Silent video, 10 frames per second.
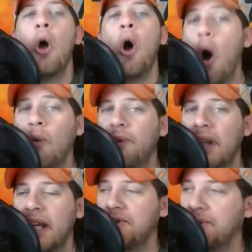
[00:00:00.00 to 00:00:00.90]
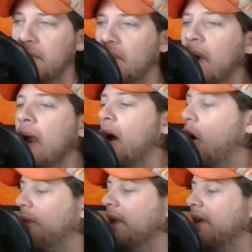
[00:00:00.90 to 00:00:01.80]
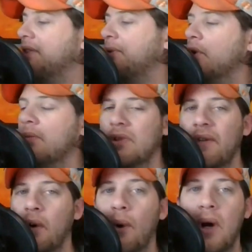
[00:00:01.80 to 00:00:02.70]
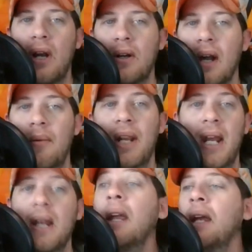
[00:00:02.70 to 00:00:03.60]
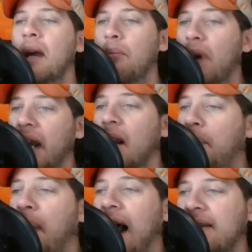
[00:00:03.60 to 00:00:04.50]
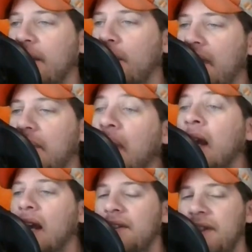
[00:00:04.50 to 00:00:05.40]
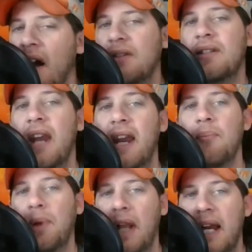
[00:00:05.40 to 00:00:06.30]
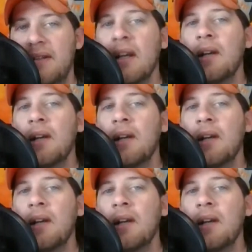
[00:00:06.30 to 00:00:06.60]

Hopefully it's true. Hopefully these rumors of Arroyo coming in and bringing a posse with him and Dunn stay in place,